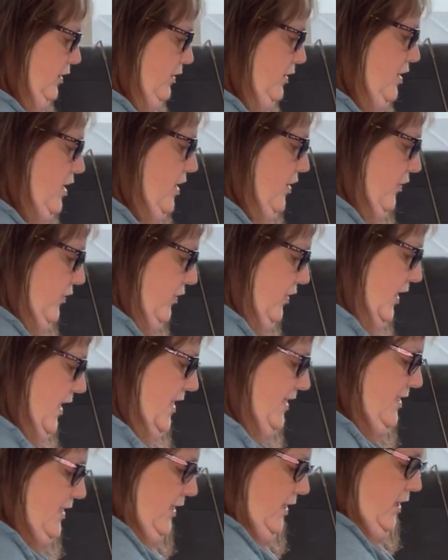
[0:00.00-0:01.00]
No,
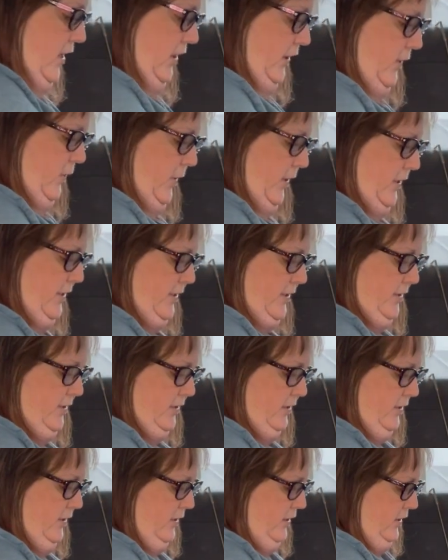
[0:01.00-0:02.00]
classic colorworks.
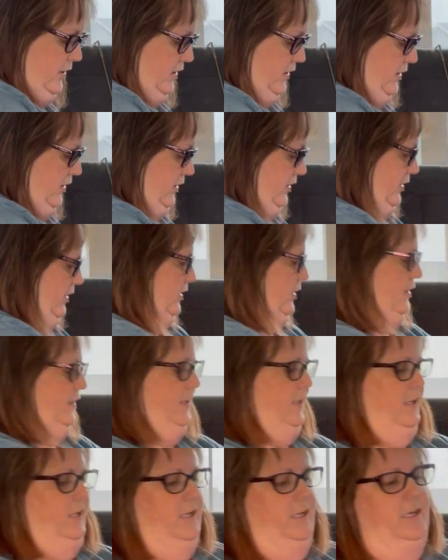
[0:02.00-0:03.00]

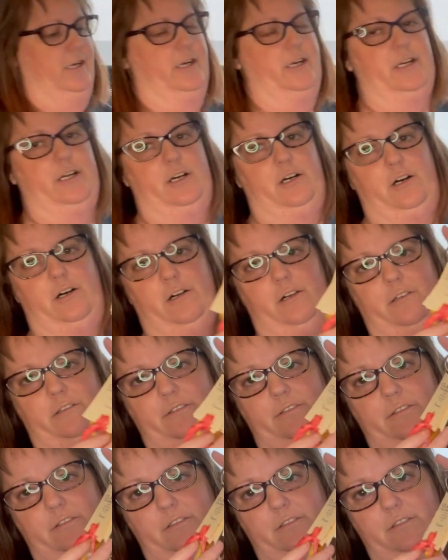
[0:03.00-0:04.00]
They are all
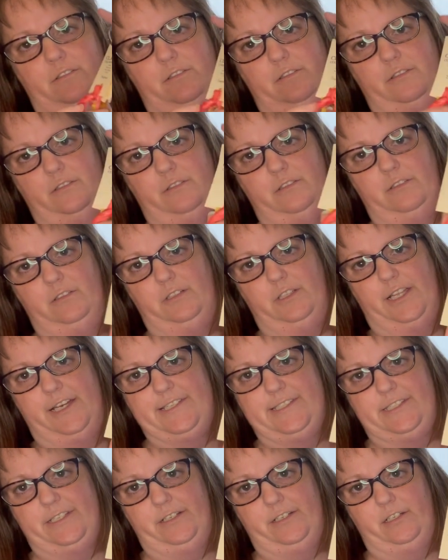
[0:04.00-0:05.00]

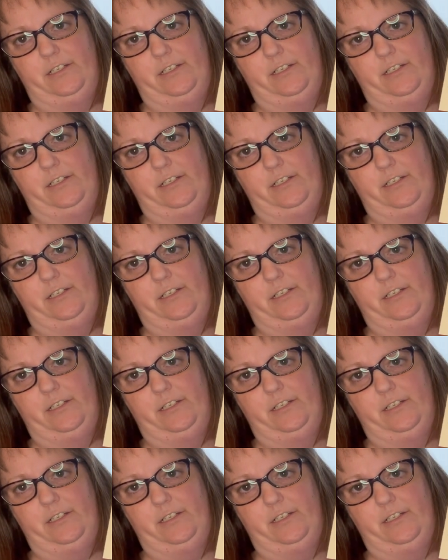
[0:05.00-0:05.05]
classic